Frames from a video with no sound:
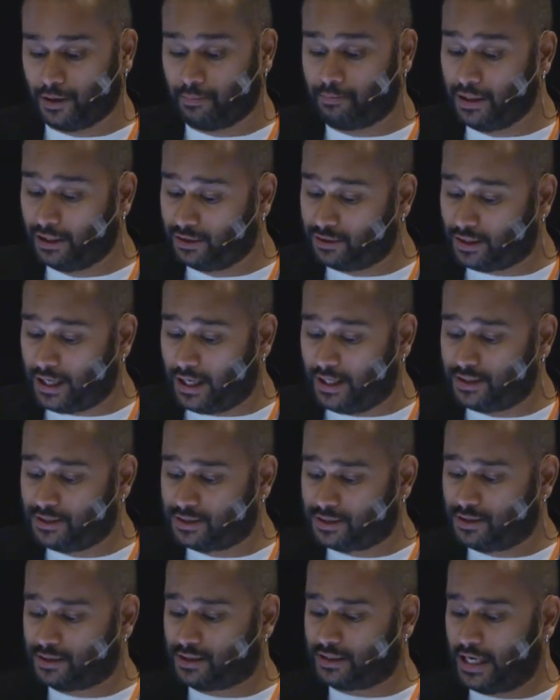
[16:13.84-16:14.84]
Building
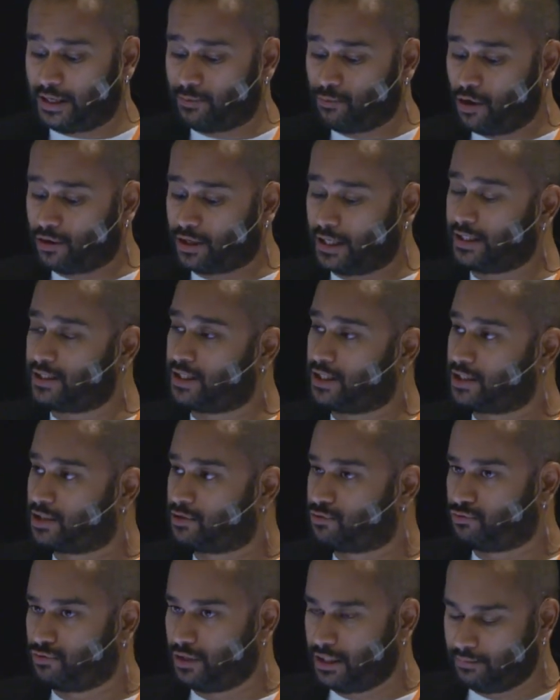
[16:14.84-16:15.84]
alliances and networking is
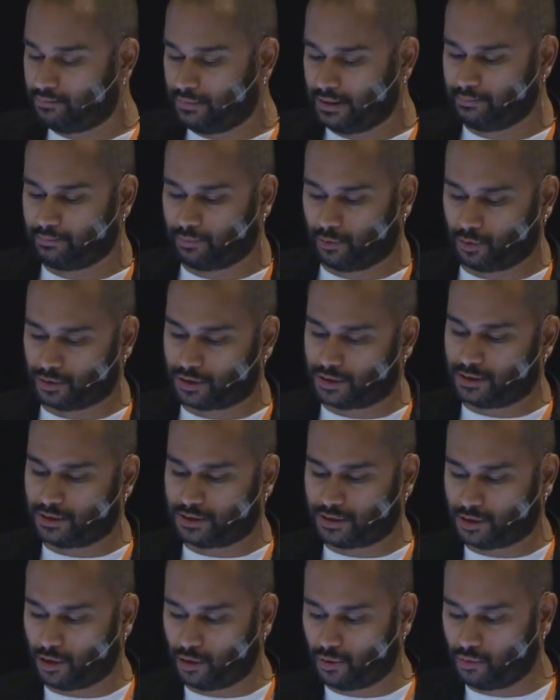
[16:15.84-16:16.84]
extremely important.
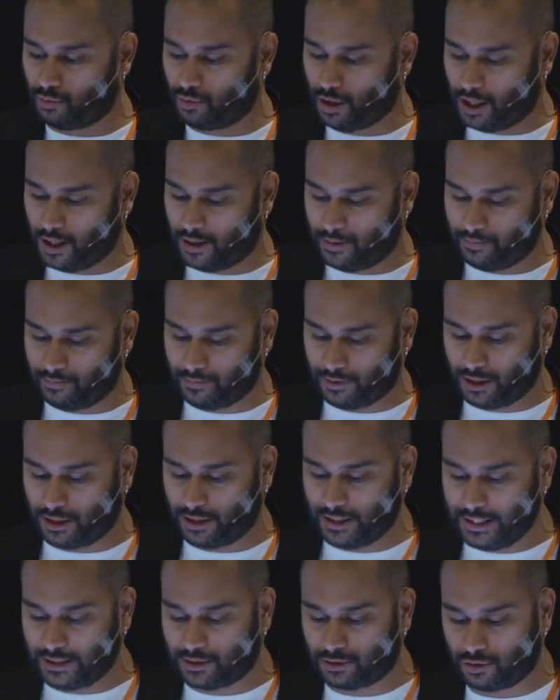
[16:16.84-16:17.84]
So you
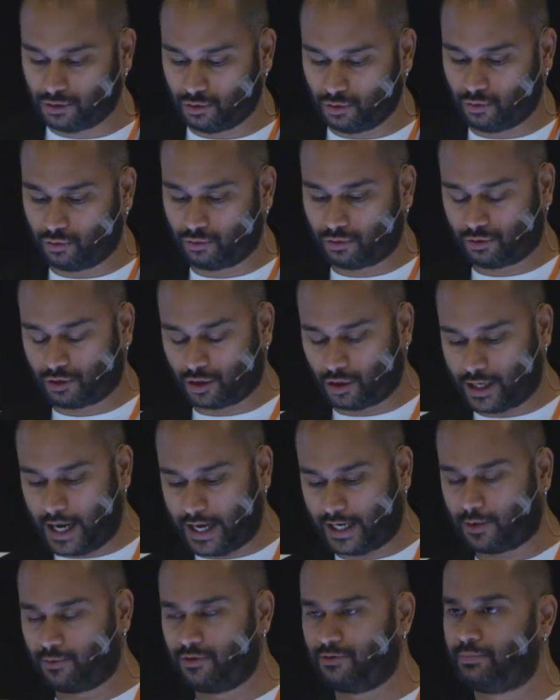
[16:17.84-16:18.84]
need to
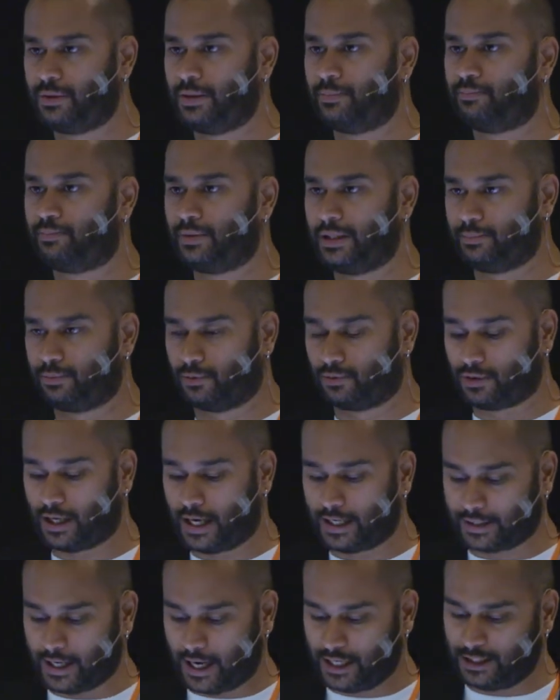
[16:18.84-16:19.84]
connect with people
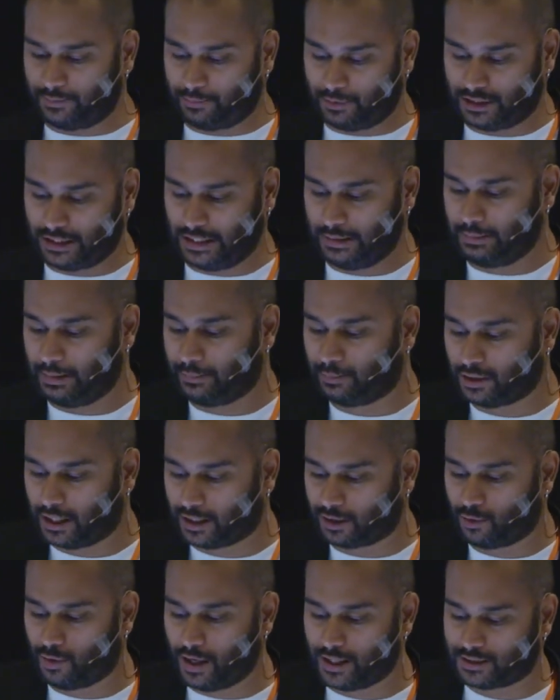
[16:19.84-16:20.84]
like IDPC, people
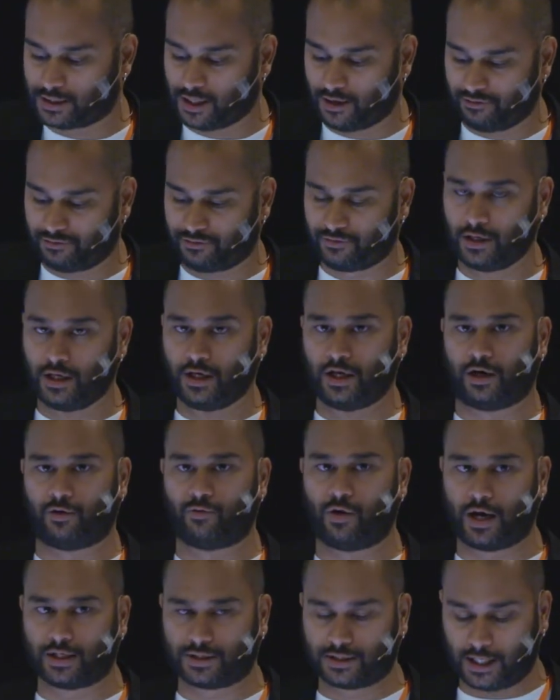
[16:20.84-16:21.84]
like OSF,
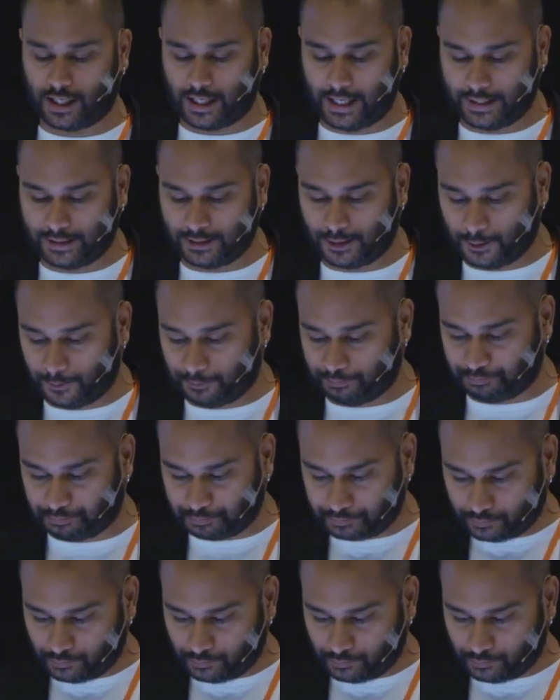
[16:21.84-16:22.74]
ARASA, and